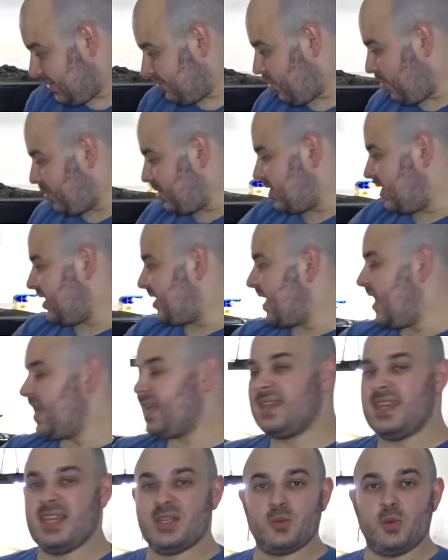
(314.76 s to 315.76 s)
Probably should have
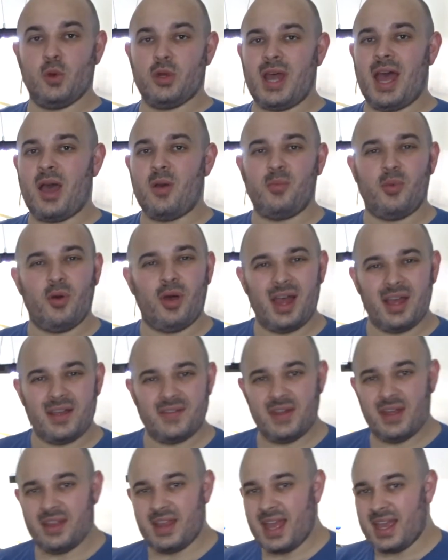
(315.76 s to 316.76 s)
taken this wood out, but I
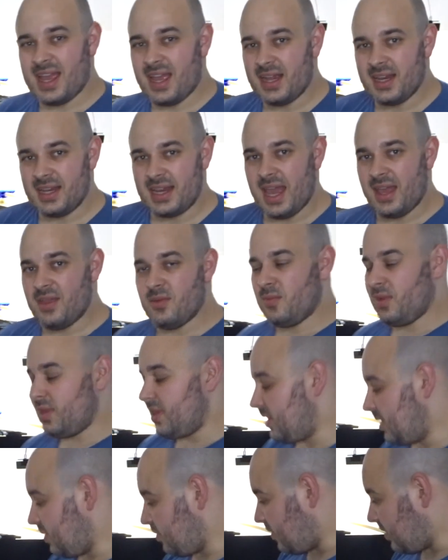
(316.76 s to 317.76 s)
felt like I could get them
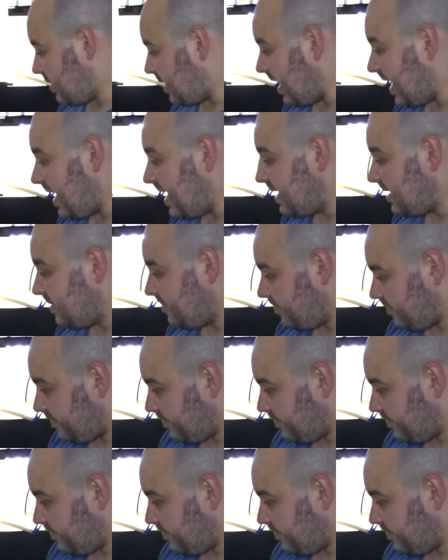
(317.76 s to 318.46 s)
with it in.